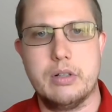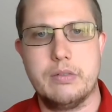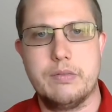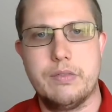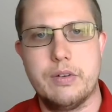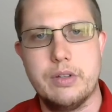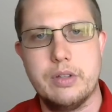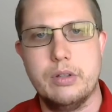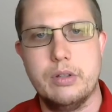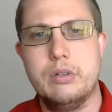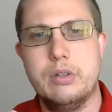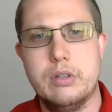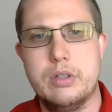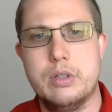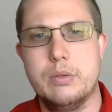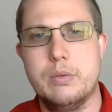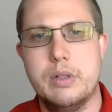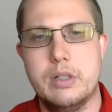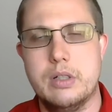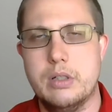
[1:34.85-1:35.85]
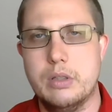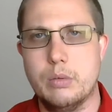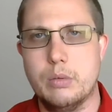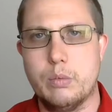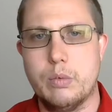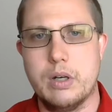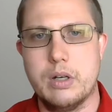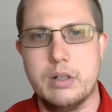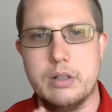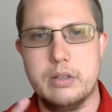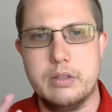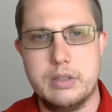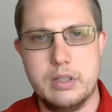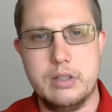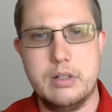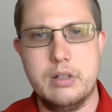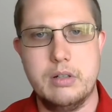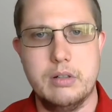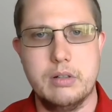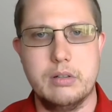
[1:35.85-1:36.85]
for those situations where
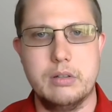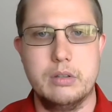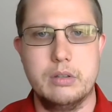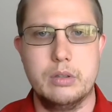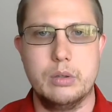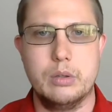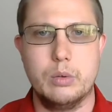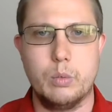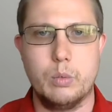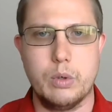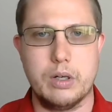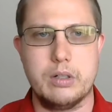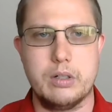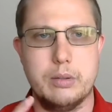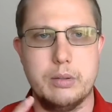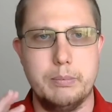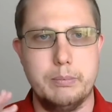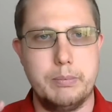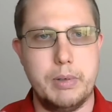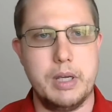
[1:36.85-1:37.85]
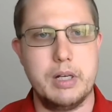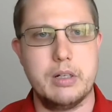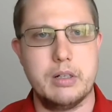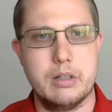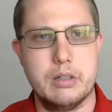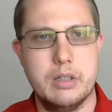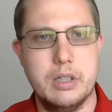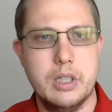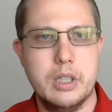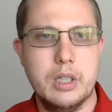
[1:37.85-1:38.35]
digital works better,